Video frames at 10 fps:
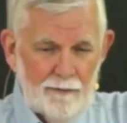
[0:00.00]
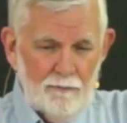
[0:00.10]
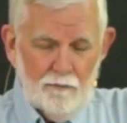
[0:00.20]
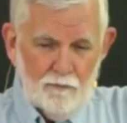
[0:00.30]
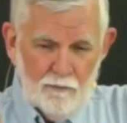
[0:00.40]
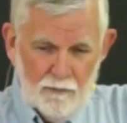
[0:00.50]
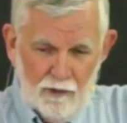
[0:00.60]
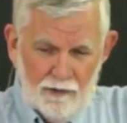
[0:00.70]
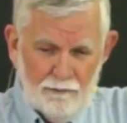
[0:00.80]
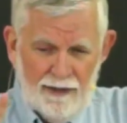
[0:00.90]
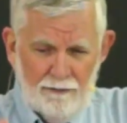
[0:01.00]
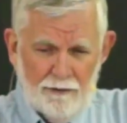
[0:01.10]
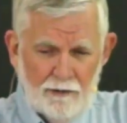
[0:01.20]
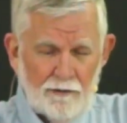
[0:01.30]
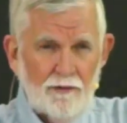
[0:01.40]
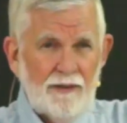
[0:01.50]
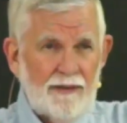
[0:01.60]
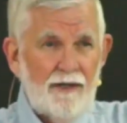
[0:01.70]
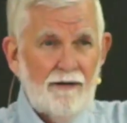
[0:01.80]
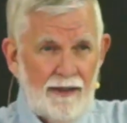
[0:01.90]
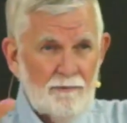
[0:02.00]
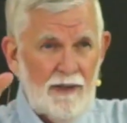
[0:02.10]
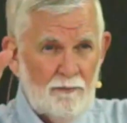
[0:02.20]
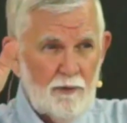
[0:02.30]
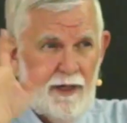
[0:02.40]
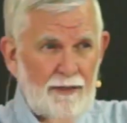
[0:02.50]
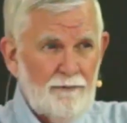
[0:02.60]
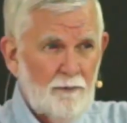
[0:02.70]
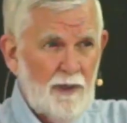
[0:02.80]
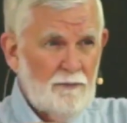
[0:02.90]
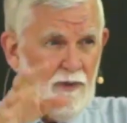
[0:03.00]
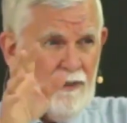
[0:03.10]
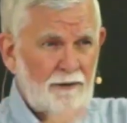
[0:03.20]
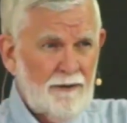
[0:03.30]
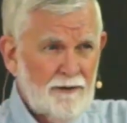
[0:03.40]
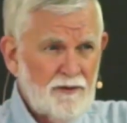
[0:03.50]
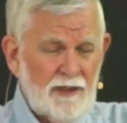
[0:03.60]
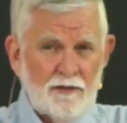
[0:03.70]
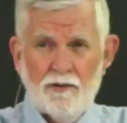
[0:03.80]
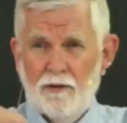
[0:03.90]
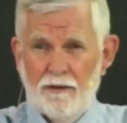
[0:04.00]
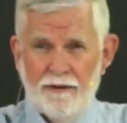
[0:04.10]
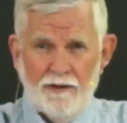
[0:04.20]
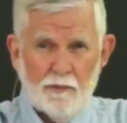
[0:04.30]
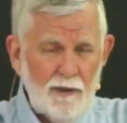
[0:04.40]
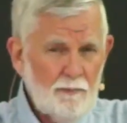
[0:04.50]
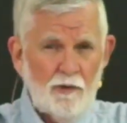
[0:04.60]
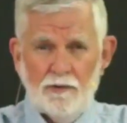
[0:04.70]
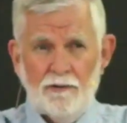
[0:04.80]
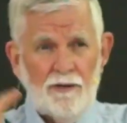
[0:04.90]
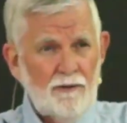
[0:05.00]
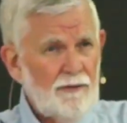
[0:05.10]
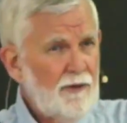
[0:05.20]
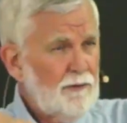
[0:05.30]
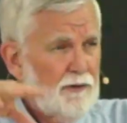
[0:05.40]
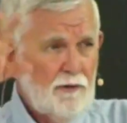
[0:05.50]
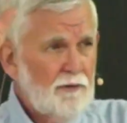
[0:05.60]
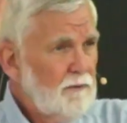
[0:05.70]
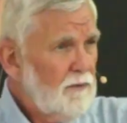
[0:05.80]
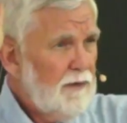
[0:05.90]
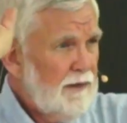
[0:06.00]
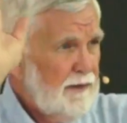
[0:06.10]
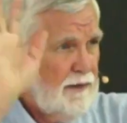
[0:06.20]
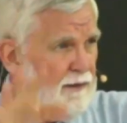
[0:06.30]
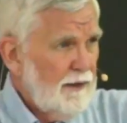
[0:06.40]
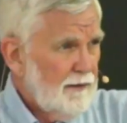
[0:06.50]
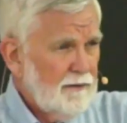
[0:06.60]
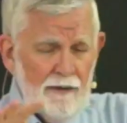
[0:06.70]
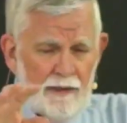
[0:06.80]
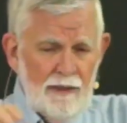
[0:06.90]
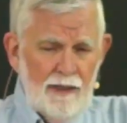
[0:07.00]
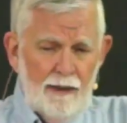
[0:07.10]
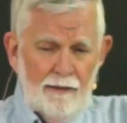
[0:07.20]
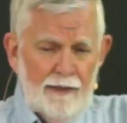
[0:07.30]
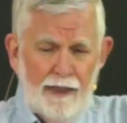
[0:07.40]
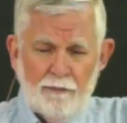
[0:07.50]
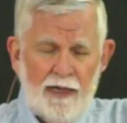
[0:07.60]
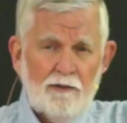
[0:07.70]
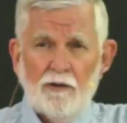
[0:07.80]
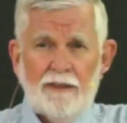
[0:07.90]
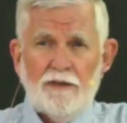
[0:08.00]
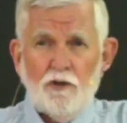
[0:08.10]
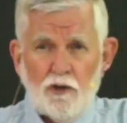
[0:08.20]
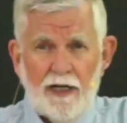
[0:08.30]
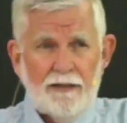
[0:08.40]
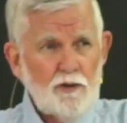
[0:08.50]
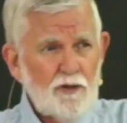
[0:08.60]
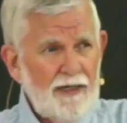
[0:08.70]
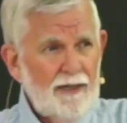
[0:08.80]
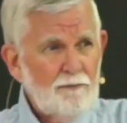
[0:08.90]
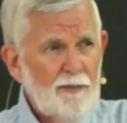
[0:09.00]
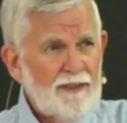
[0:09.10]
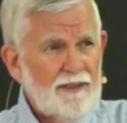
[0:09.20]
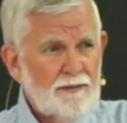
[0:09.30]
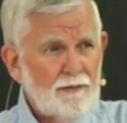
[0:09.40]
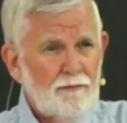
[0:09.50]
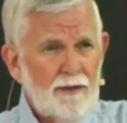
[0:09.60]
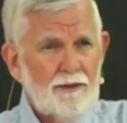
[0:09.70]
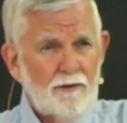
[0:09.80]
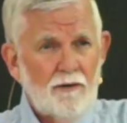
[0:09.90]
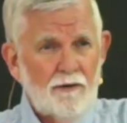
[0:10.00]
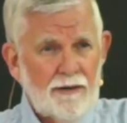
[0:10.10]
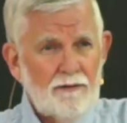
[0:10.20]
Lord, whatever you're doing there, I'm going to pray for my brother or sister or these people who don't know you. Yeah. Uh, I'm not going to judge them because of what they're going through.